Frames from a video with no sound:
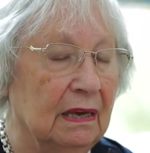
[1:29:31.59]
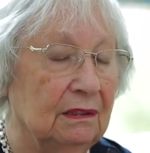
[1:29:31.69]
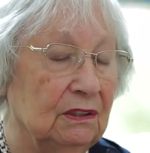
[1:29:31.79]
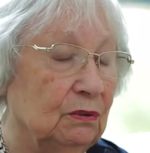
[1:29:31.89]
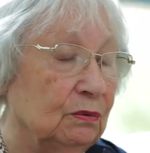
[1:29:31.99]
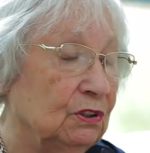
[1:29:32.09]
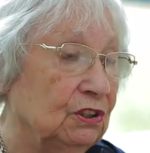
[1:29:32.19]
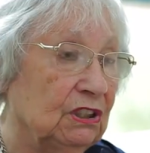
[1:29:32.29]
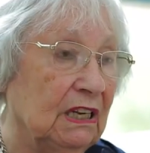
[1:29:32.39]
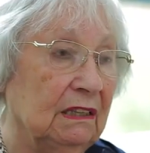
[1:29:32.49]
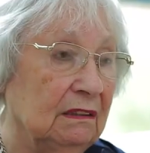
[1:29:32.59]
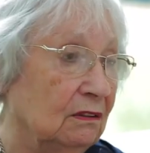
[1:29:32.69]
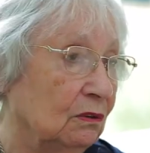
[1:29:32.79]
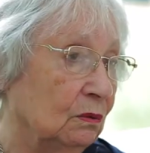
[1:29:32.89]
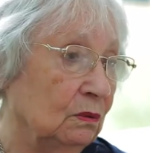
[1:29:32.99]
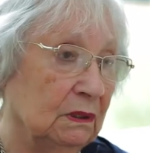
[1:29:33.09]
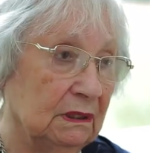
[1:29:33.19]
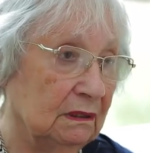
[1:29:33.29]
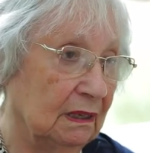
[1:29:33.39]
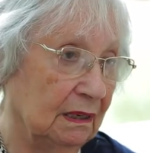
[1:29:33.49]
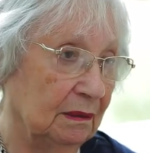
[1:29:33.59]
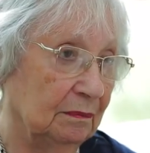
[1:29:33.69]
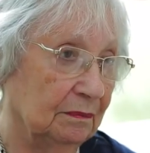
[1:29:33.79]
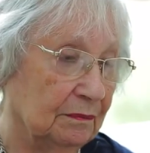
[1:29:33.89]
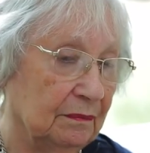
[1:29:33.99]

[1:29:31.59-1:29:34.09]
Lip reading: and it was shelled all the time.